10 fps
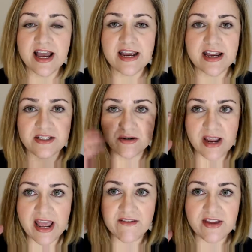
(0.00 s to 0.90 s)
I don't
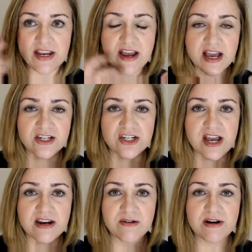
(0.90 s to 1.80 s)
have any
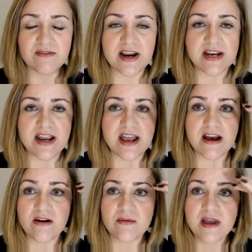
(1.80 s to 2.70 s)
eyeshadow on right
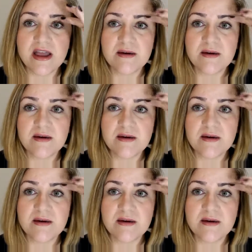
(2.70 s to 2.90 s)
now,